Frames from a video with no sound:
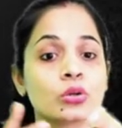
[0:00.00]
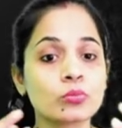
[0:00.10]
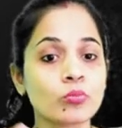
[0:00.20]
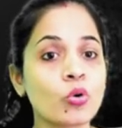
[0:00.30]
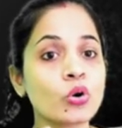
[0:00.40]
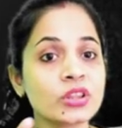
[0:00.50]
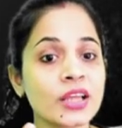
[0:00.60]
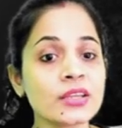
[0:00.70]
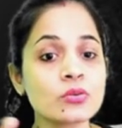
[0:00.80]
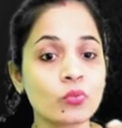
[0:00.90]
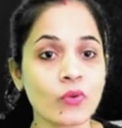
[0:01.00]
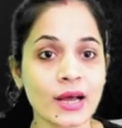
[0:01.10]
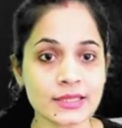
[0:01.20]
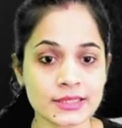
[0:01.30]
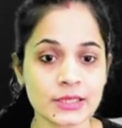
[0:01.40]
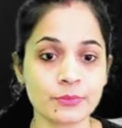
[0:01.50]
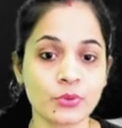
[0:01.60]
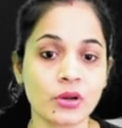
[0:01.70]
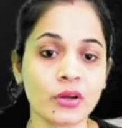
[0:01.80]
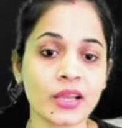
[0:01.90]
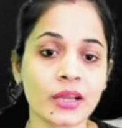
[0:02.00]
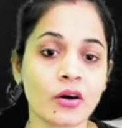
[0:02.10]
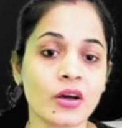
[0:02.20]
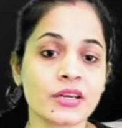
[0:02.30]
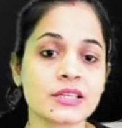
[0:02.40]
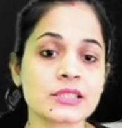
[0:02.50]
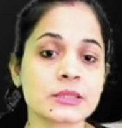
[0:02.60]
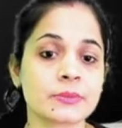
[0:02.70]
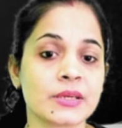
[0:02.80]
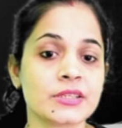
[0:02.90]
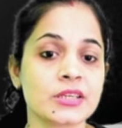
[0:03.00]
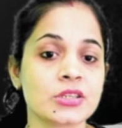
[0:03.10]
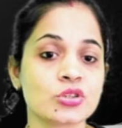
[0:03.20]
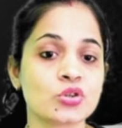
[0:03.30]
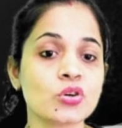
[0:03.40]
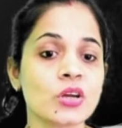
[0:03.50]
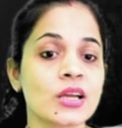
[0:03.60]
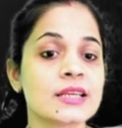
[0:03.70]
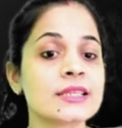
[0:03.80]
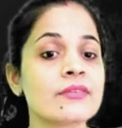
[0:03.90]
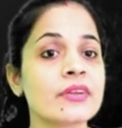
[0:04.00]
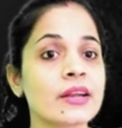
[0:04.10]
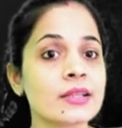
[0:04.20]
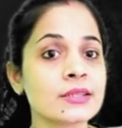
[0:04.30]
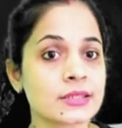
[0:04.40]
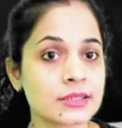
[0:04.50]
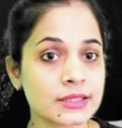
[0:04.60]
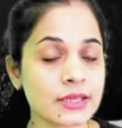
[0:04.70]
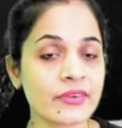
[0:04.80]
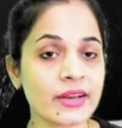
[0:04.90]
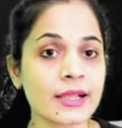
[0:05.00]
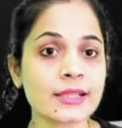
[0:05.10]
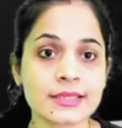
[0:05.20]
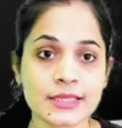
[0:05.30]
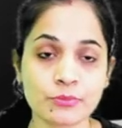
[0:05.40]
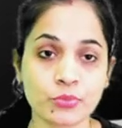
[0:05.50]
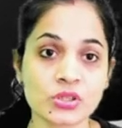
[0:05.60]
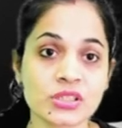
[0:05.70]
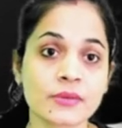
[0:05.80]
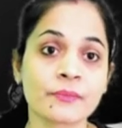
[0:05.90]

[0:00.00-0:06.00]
more than one gene pool, okay, or it is splitted into several gene pools.